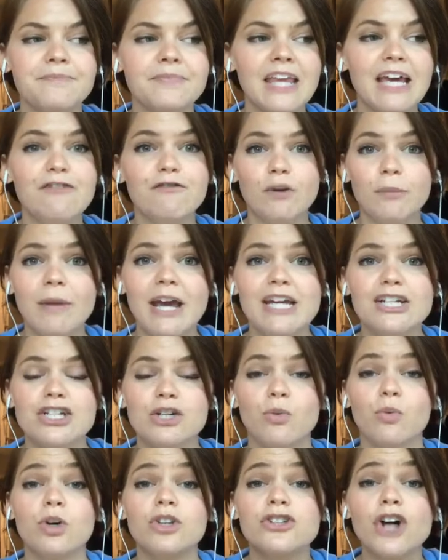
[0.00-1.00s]

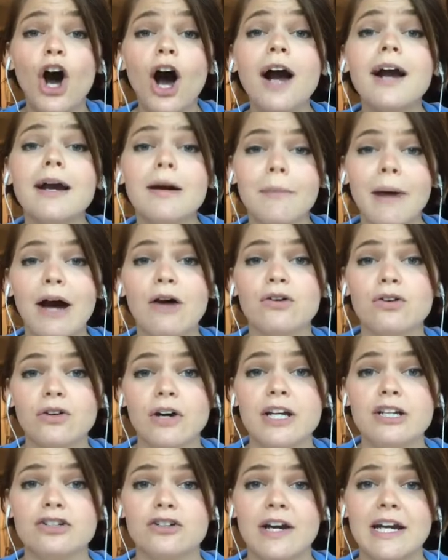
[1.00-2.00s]
information. We'll talk about
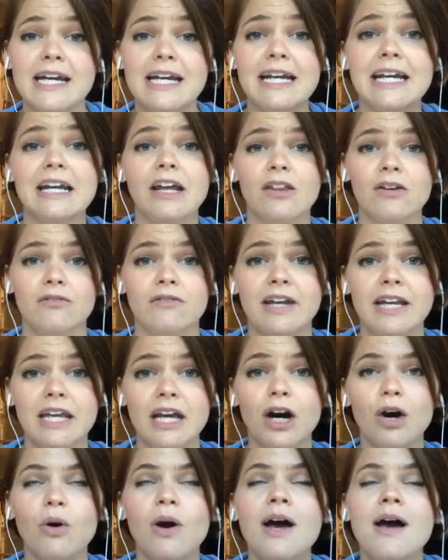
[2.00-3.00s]
crate training in another
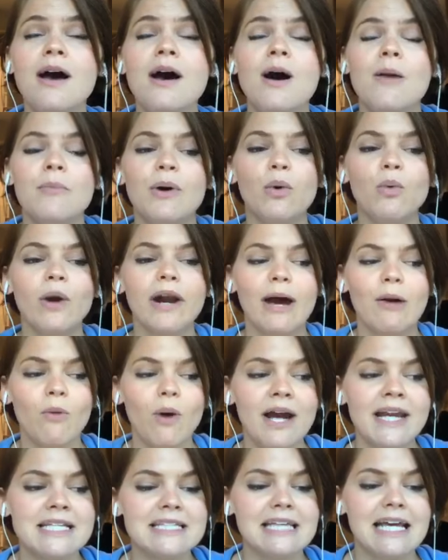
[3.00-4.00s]
video. But what I
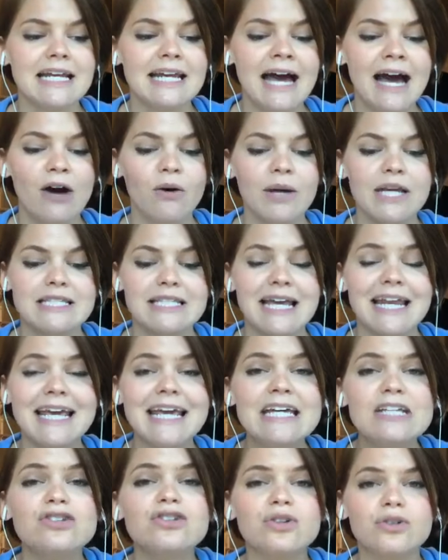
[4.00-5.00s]
want to say now is that
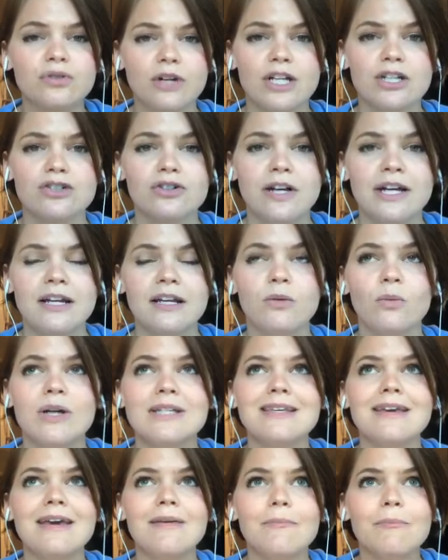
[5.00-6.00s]
his crate training
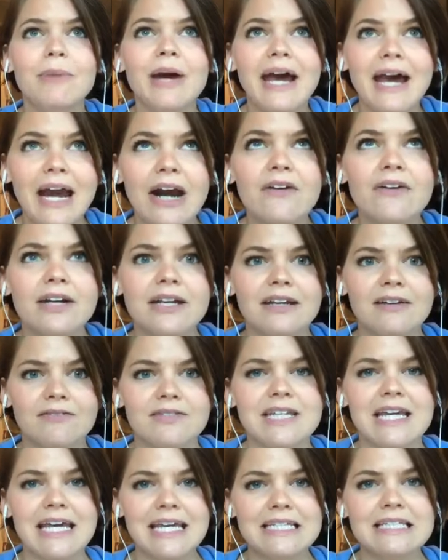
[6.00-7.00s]
was imperative
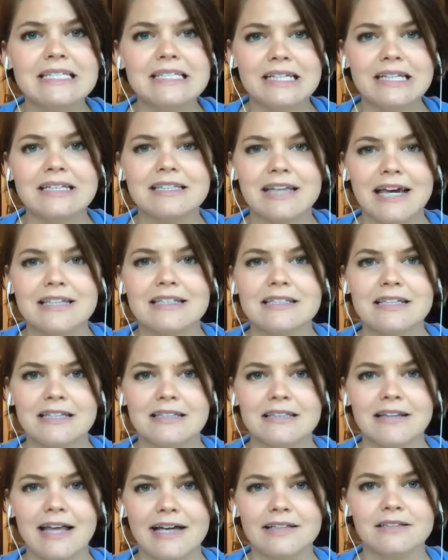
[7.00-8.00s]
to his success
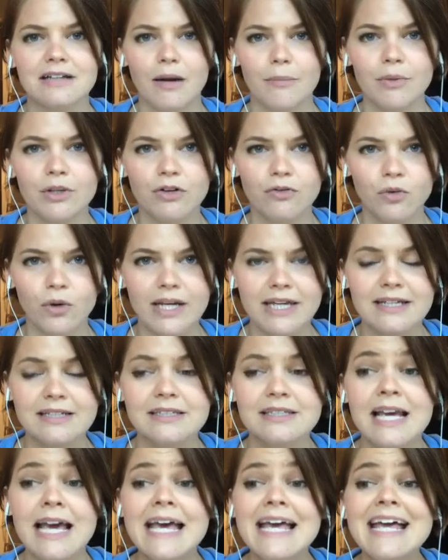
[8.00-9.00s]
this last couple of
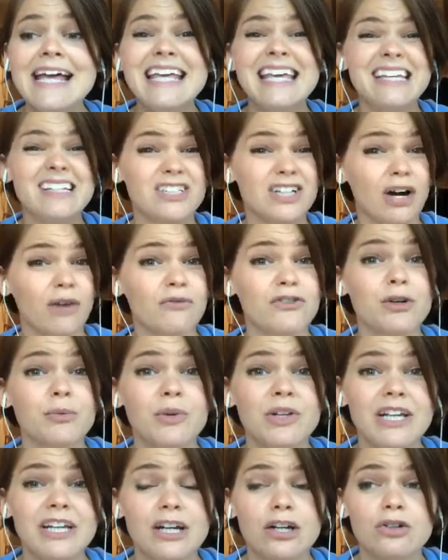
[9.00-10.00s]
weeks. He's
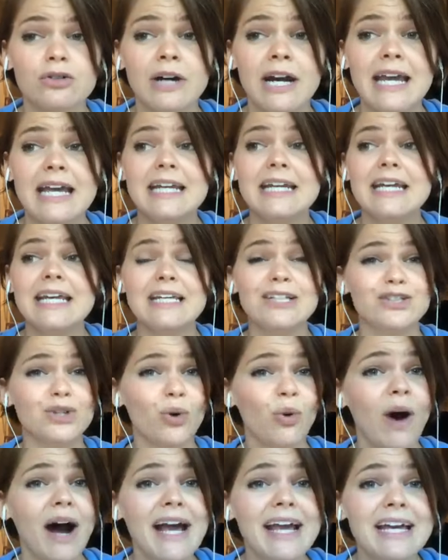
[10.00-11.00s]
comfortable in a crate, he's
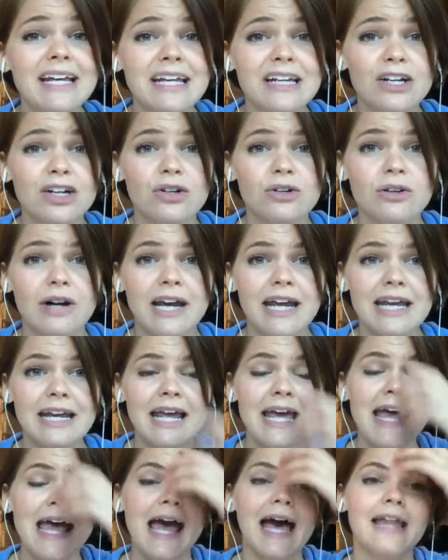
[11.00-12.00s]
quiet in a crate,
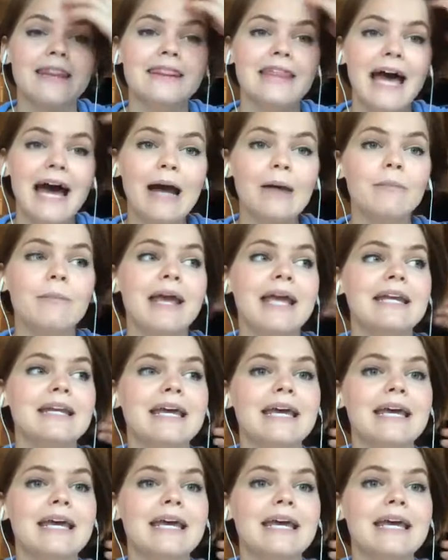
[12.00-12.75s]
and that made